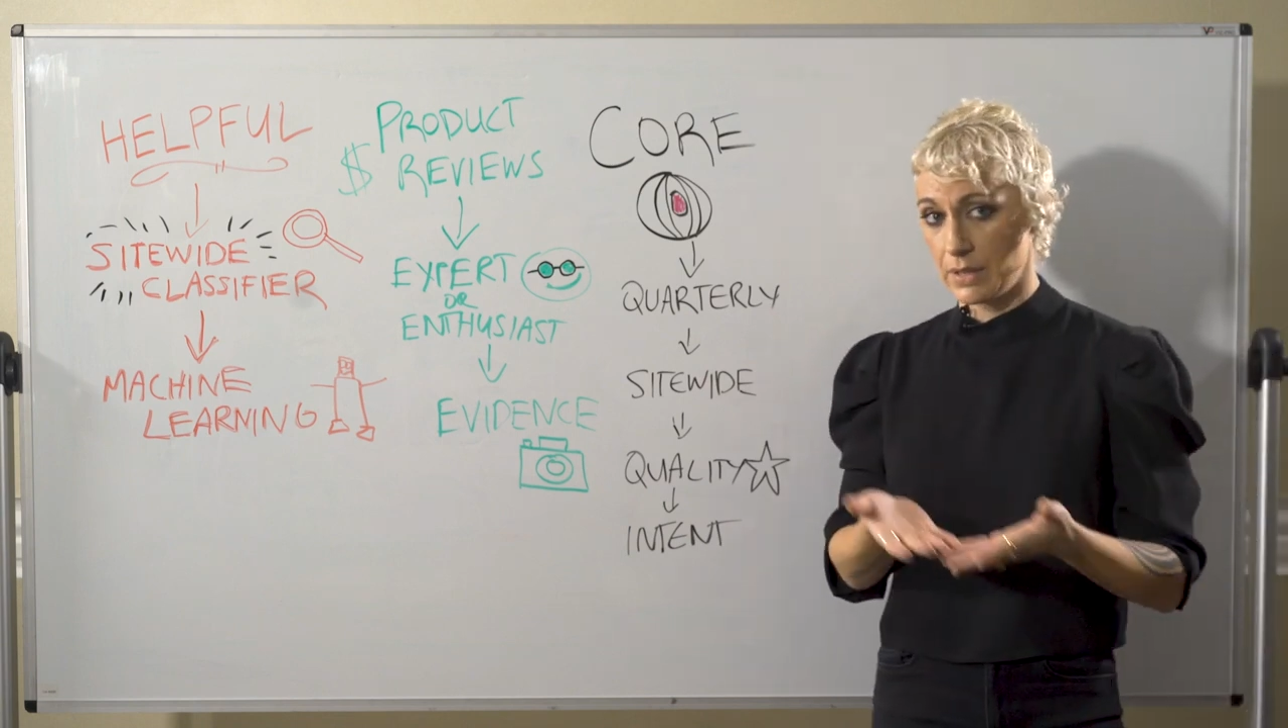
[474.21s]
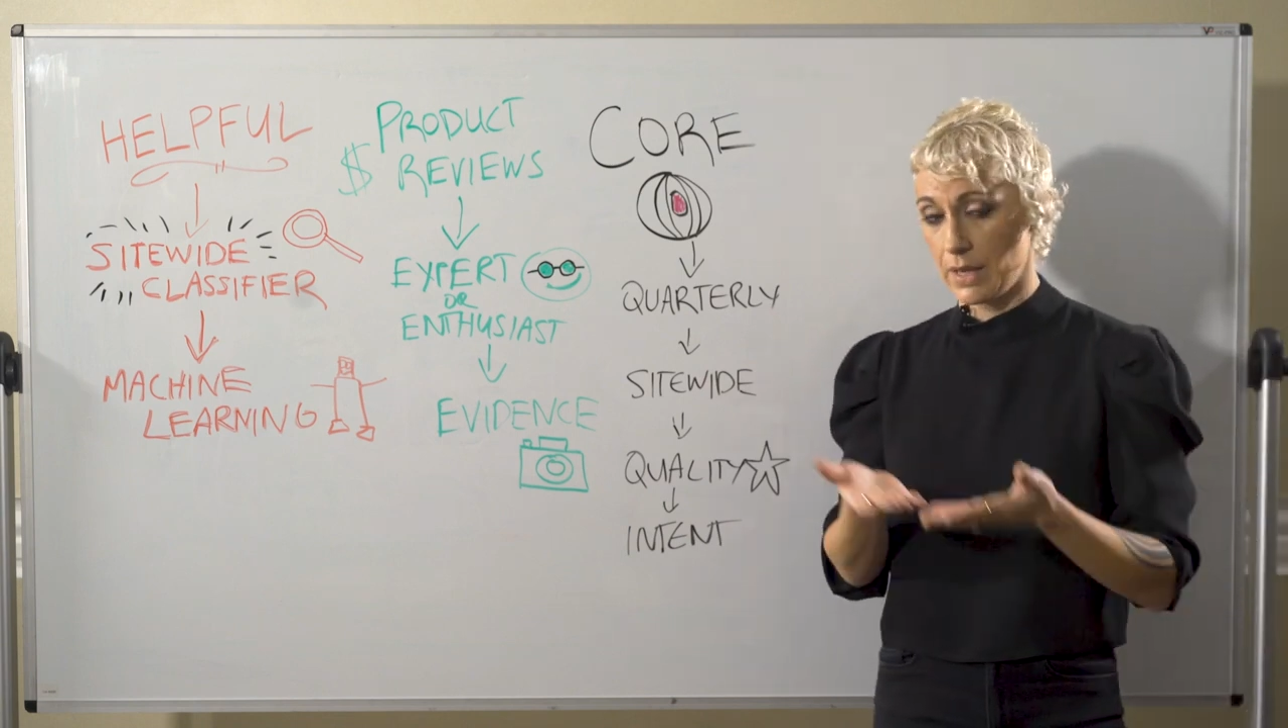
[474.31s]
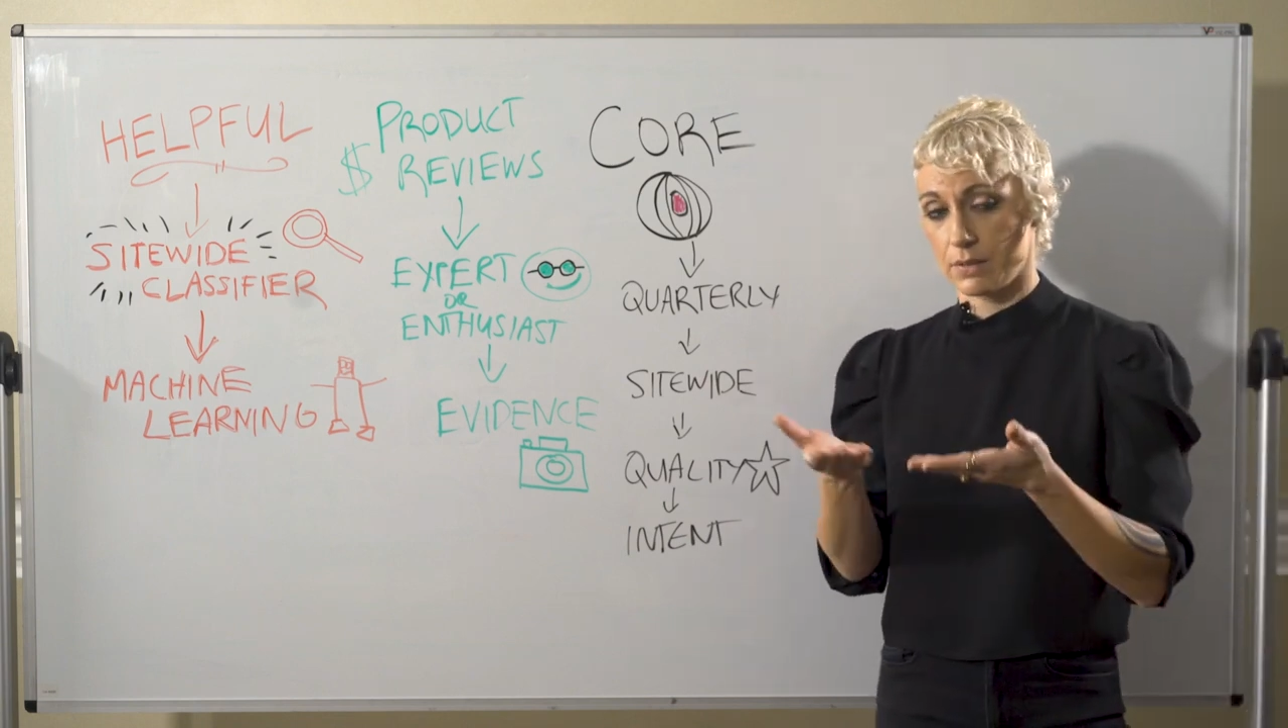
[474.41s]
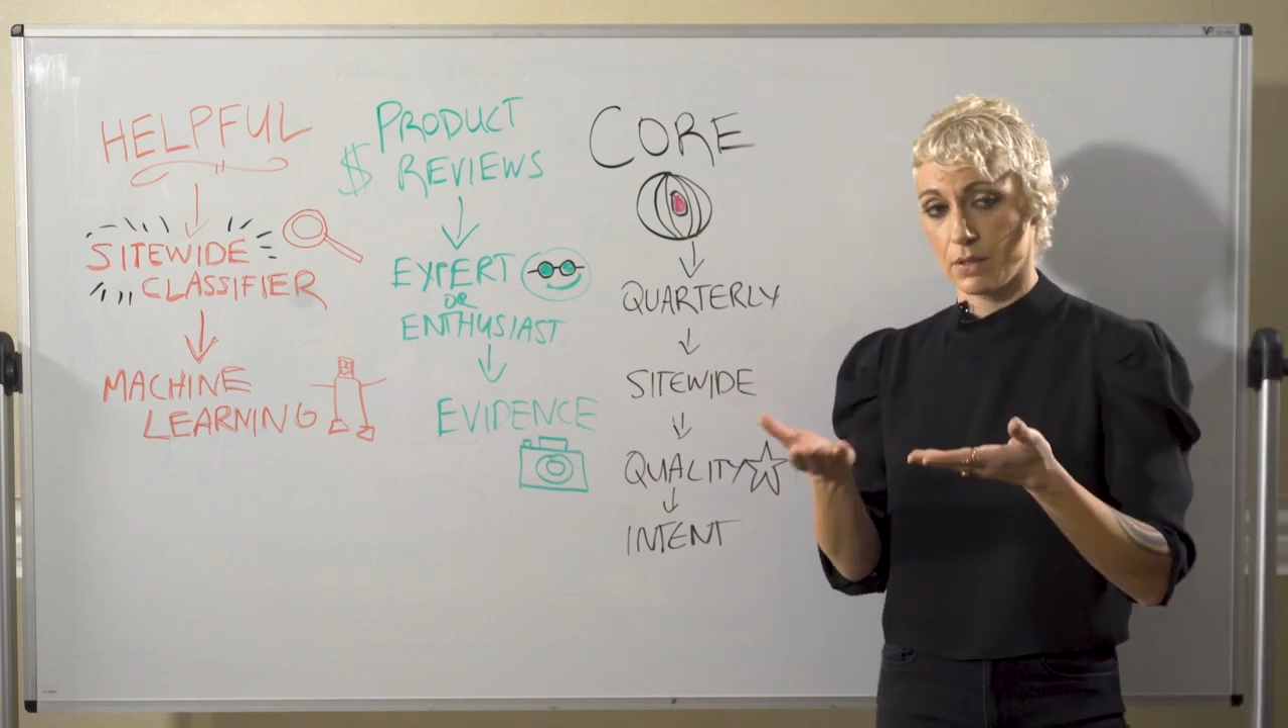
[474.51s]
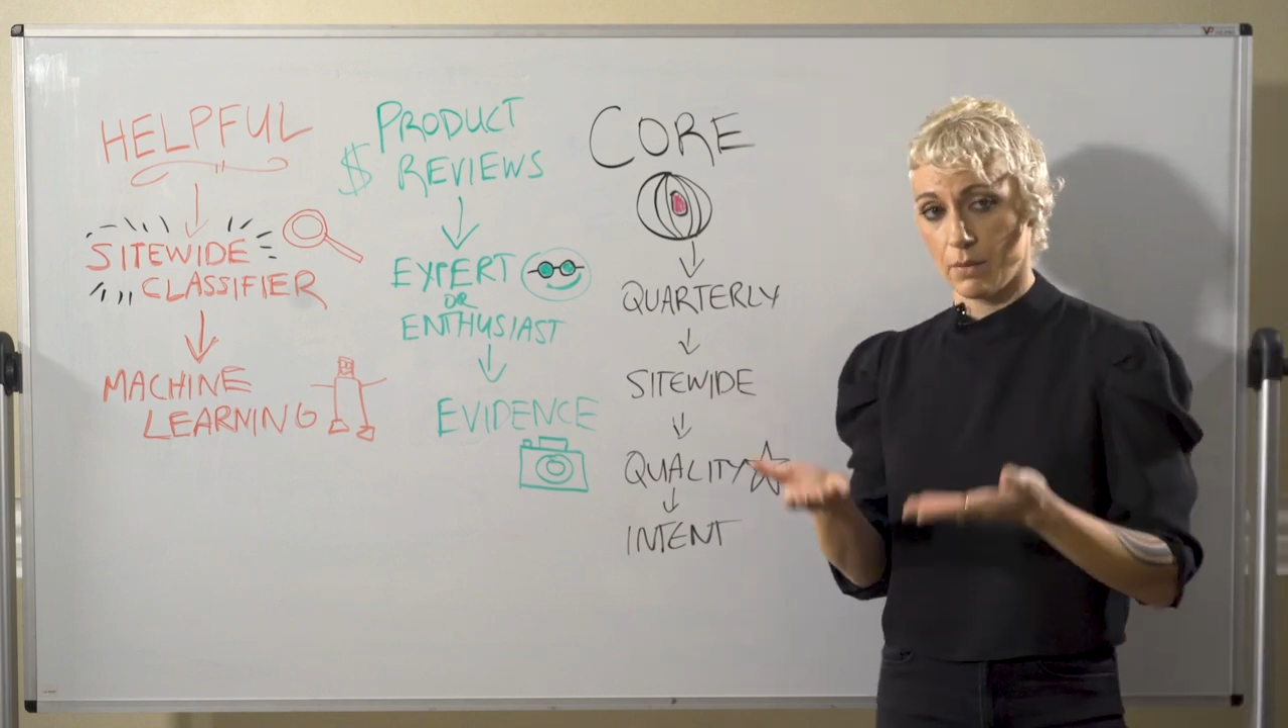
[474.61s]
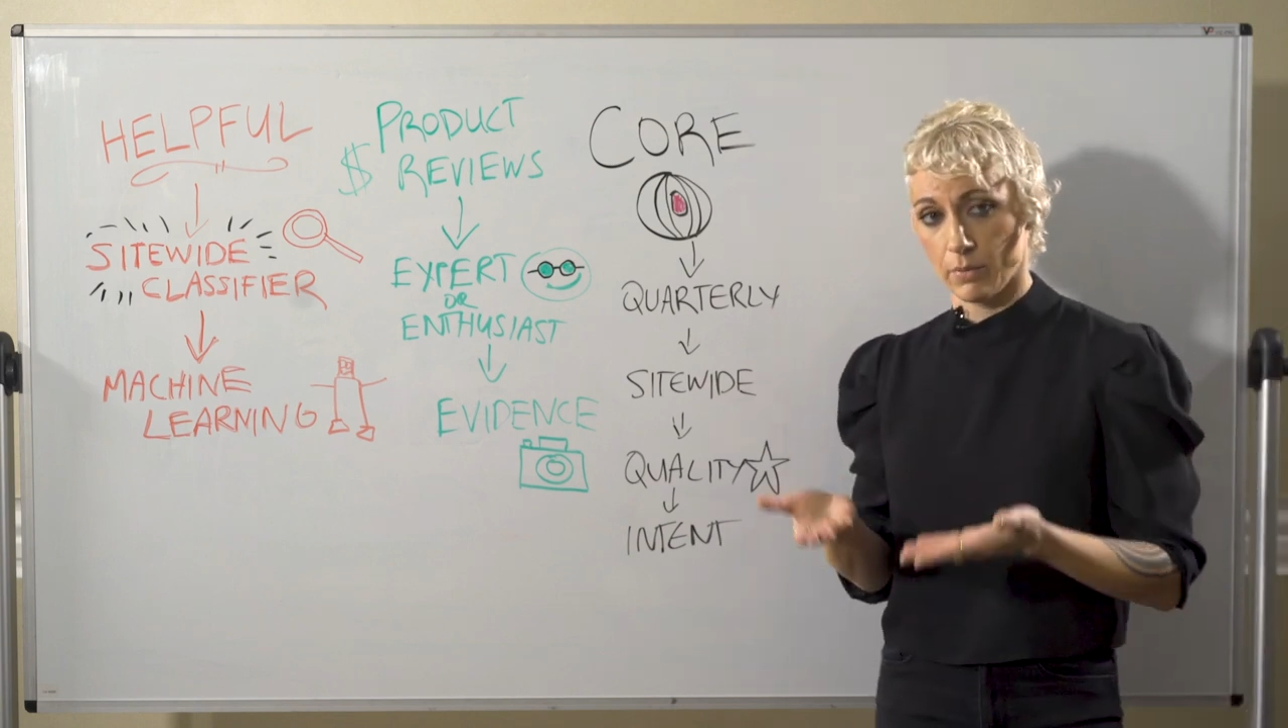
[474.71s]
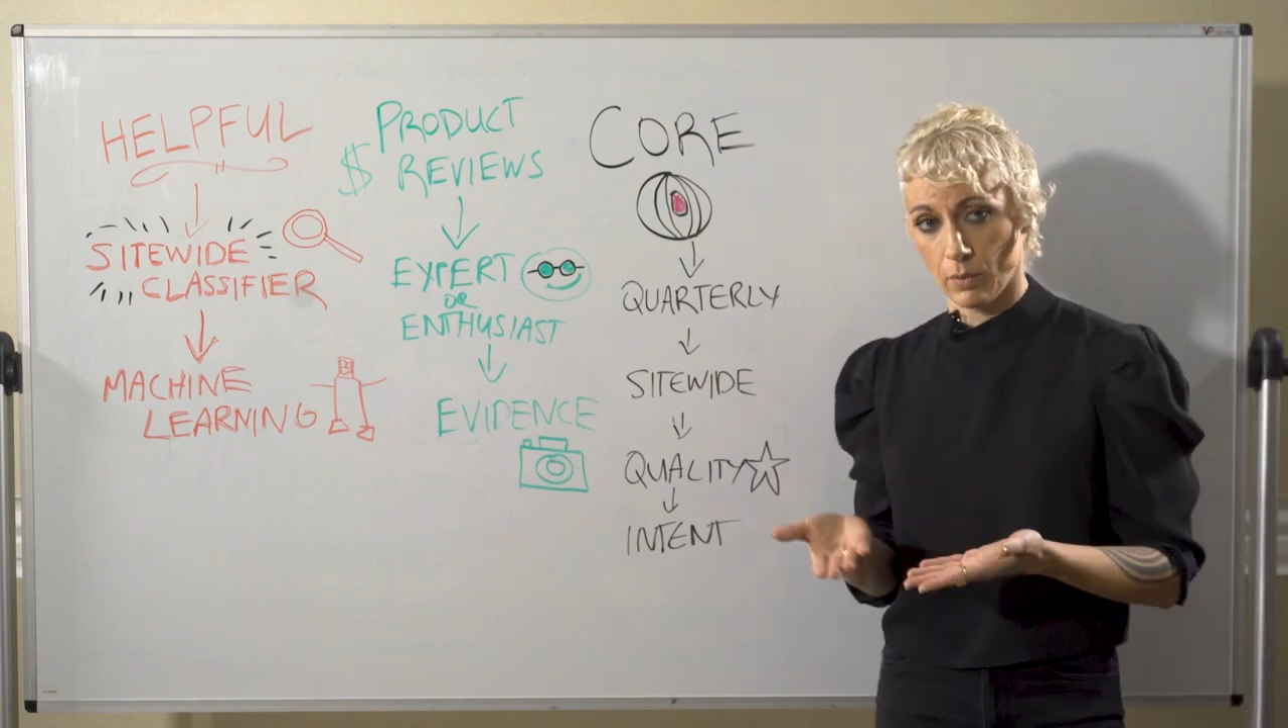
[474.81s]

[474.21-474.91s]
takes the number